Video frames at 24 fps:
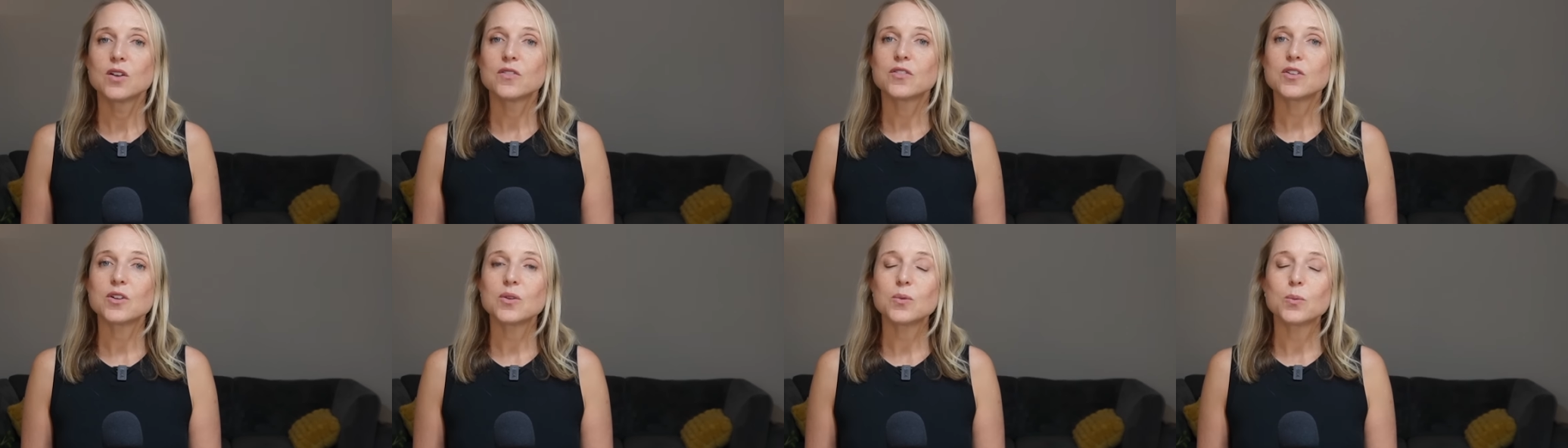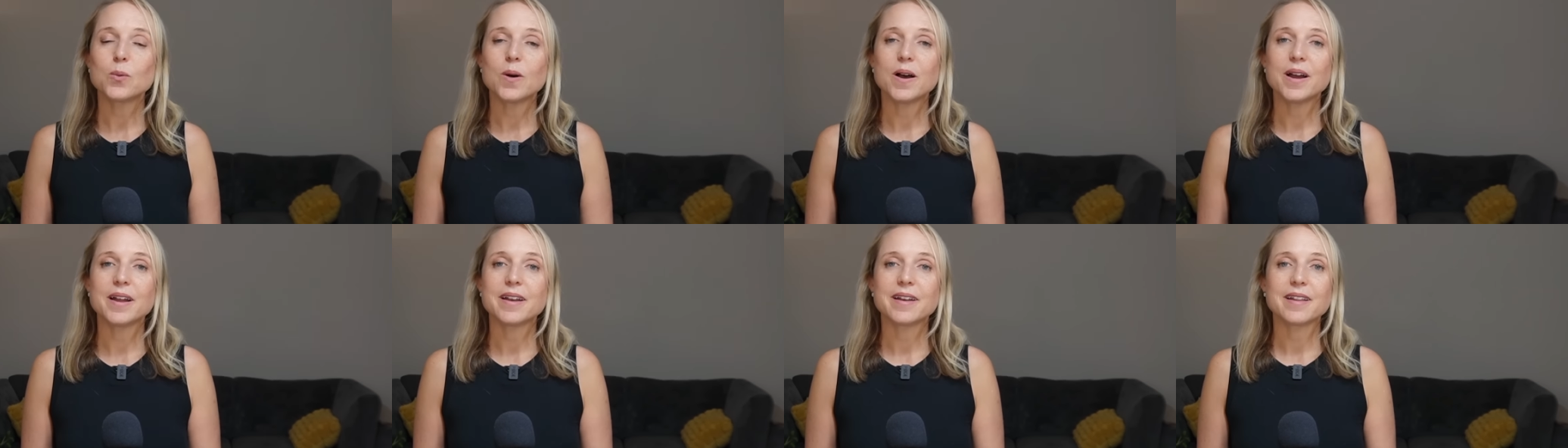For
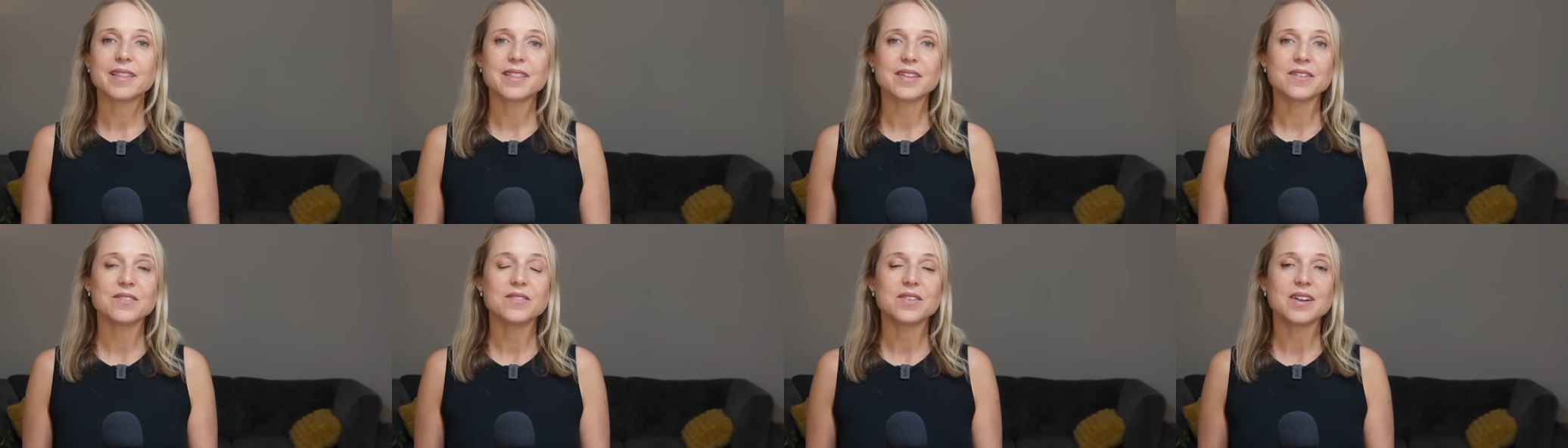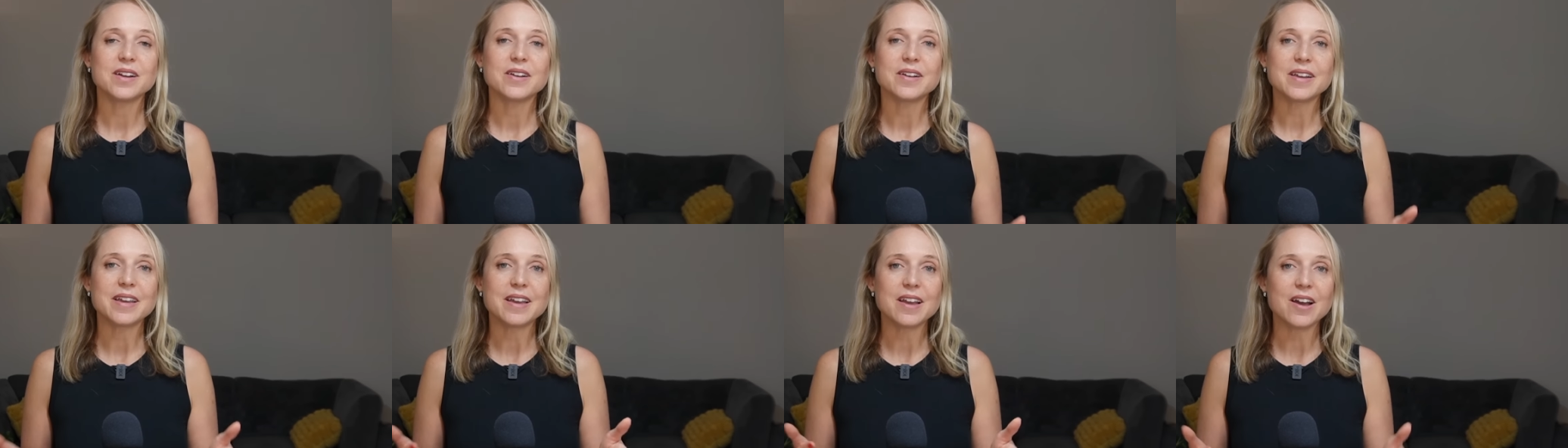one, the
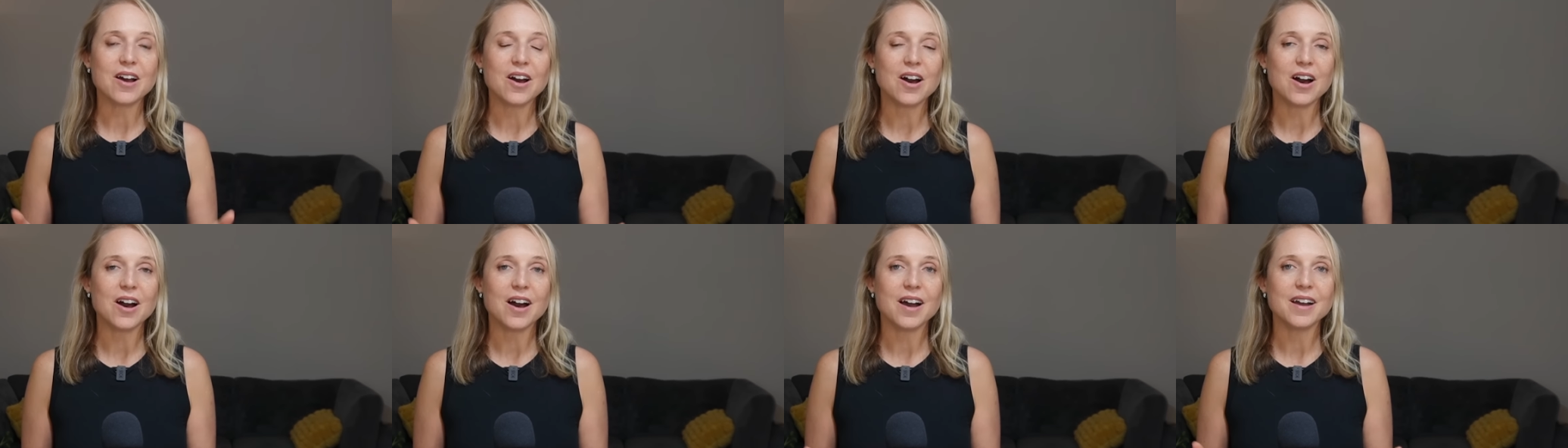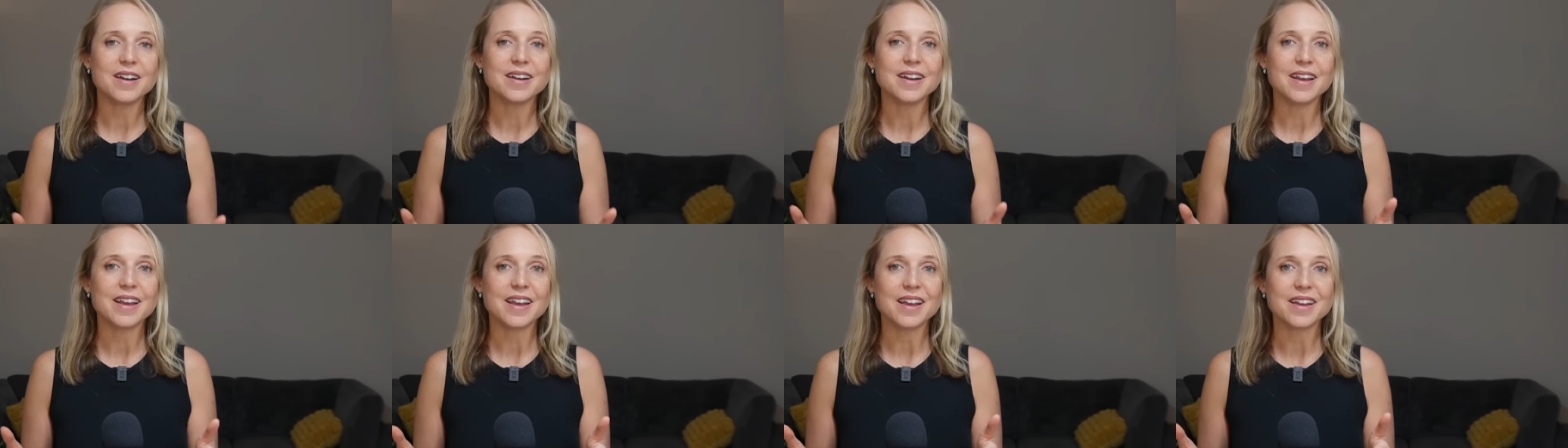very
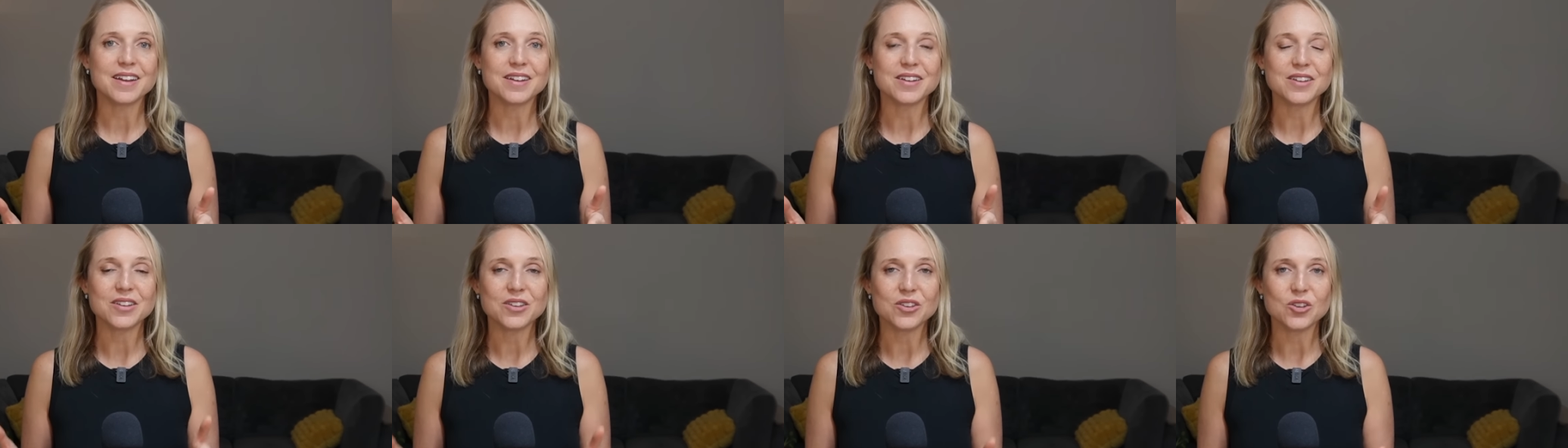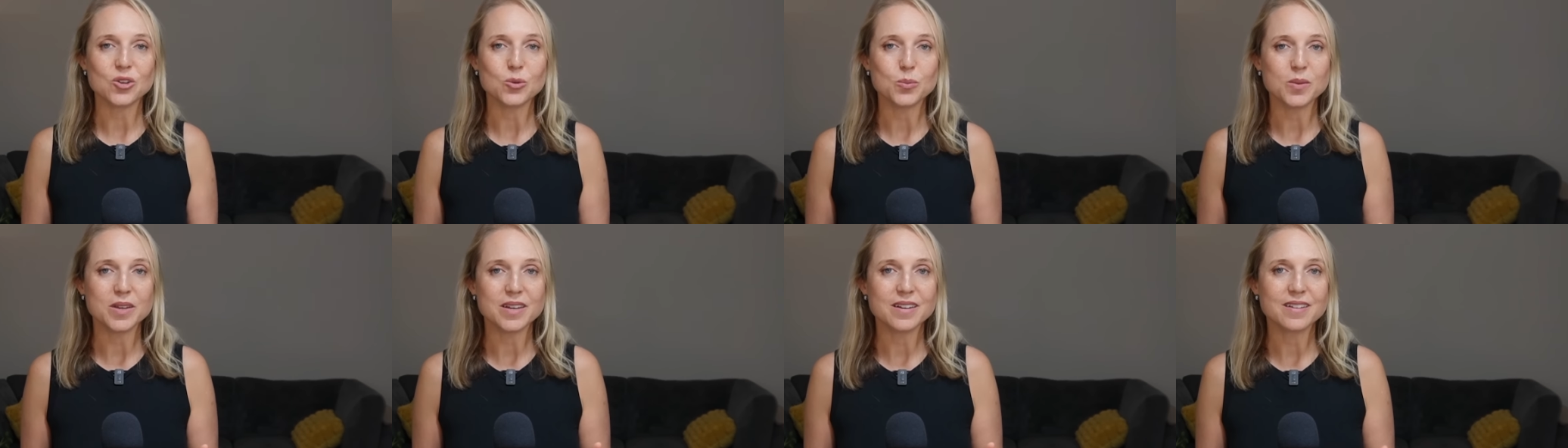hot and
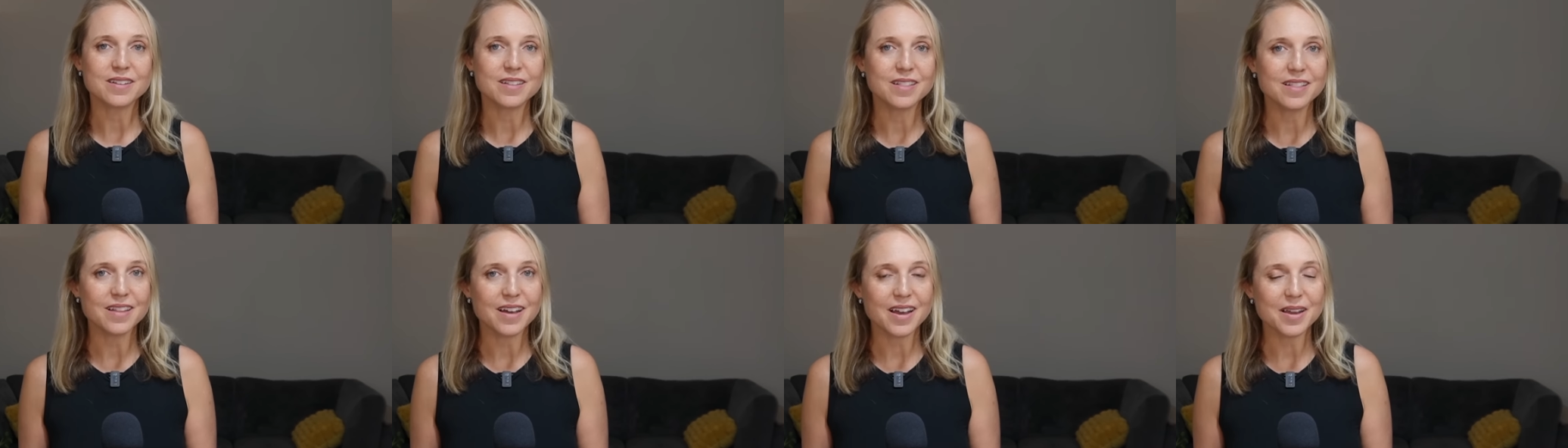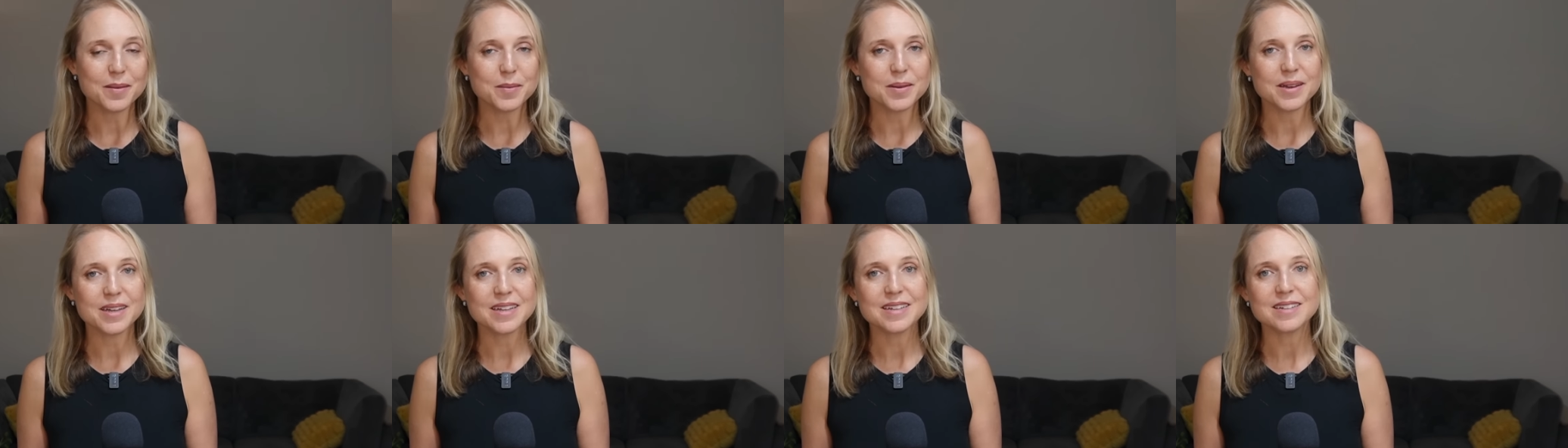humid
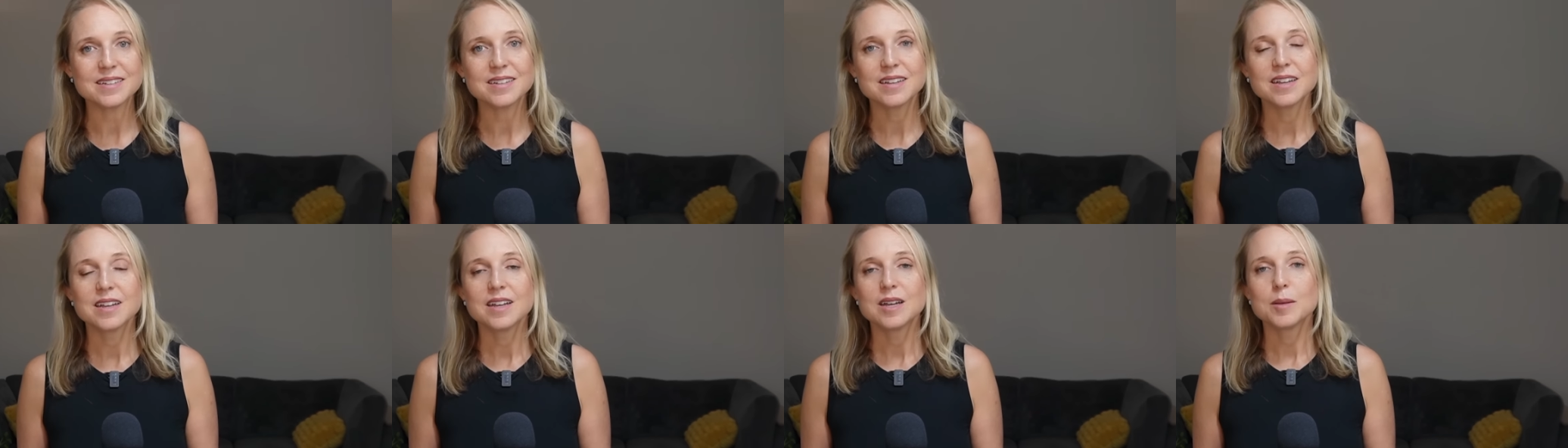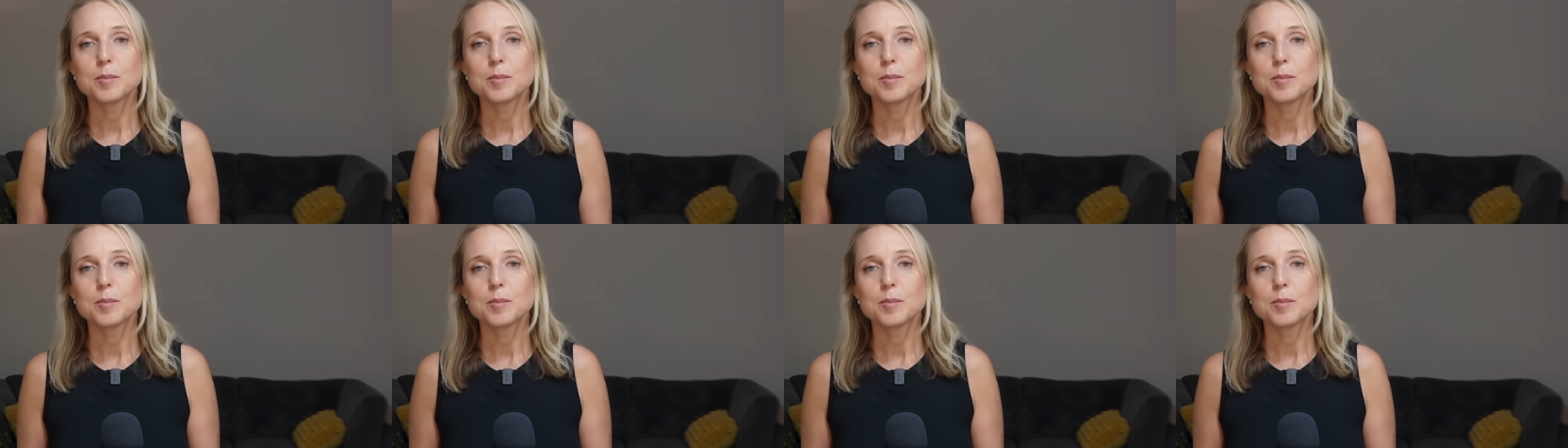climate.